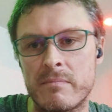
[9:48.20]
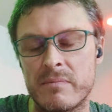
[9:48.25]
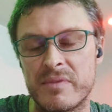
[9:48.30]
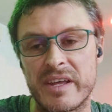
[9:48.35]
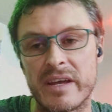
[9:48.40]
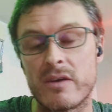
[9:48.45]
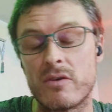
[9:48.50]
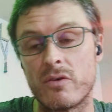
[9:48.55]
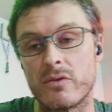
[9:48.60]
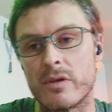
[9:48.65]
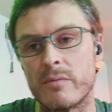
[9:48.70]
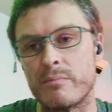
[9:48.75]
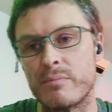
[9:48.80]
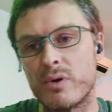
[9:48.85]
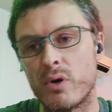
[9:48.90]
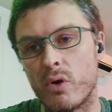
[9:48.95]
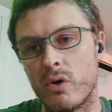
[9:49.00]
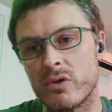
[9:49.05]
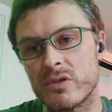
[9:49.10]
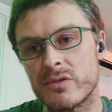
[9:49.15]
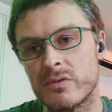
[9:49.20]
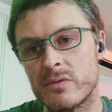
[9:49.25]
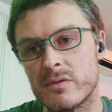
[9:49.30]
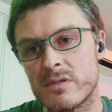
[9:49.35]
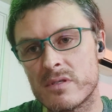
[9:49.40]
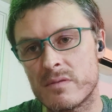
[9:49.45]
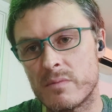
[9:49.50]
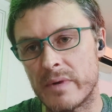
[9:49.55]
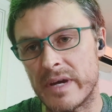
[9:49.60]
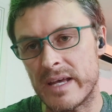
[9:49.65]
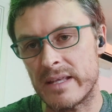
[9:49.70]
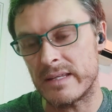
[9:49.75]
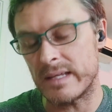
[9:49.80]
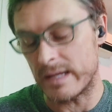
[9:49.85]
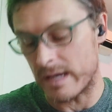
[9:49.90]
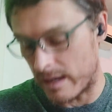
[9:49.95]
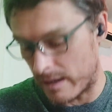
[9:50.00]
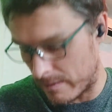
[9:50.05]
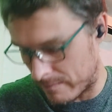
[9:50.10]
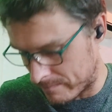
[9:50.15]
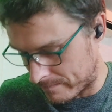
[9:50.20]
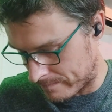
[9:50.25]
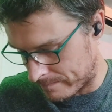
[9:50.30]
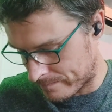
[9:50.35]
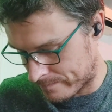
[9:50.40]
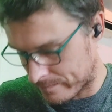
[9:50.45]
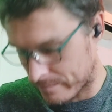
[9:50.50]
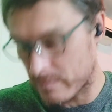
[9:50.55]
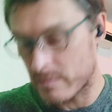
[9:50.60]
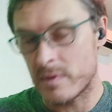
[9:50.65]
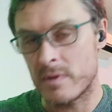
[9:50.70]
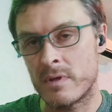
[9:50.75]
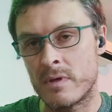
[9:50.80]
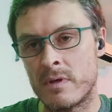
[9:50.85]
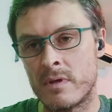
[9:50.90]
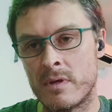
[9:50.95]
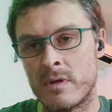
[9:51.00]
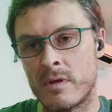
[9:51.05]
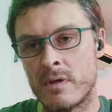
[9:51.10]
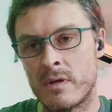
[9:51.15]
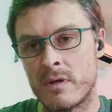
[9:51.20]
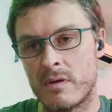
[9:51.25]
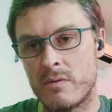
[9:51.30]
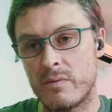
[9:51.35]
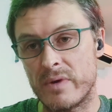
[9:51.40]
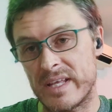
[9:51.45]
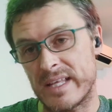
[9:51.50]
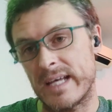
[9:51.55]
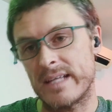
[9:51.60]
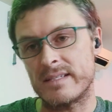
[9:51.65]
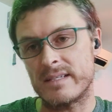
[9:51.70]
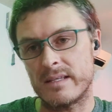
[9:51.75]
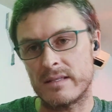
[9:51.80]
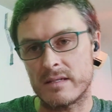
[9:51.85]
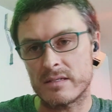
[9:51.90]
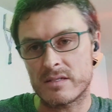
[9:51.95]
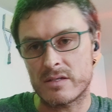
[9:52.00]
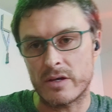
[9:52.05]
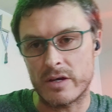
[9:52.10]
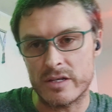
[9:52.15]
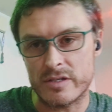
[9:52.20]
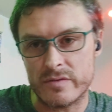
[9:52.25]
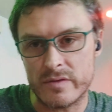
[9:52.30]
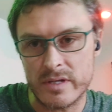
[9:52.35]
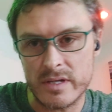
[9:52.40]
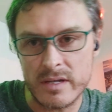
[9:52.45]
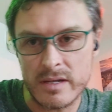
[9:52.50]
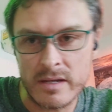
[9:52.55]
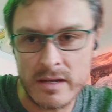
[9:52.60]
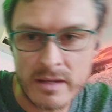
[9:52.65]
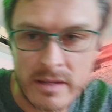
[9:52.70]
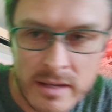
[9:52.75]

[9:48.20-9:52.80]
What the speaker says: they call them portals where they did the surgery.